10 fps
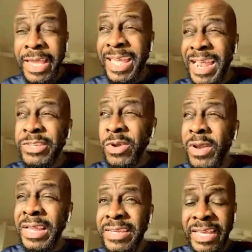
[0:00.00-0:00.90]
And that's
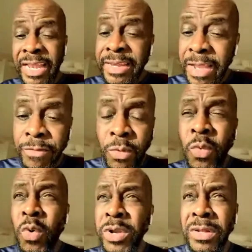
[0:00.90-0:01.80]
all I did. I never
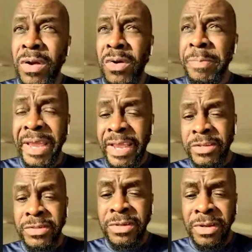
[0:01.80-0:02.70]
wore long
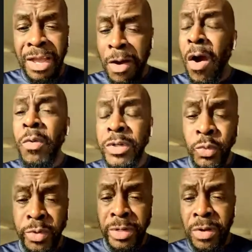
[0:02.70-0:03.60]
pants. I always
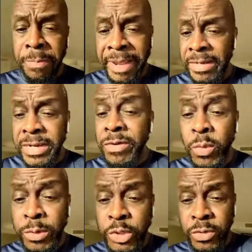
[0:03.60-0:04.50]
wore long pants, never
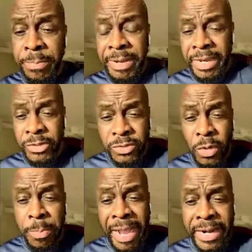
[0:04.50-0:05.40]
wore short pants.
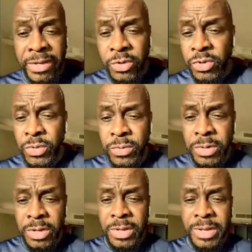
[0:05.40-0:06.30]
Nobody knew
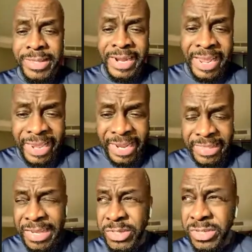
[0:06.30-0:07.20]
that I
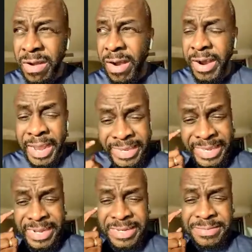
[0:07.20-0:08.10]
had that scar. I
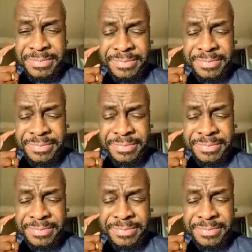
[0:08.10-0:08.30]
hid it.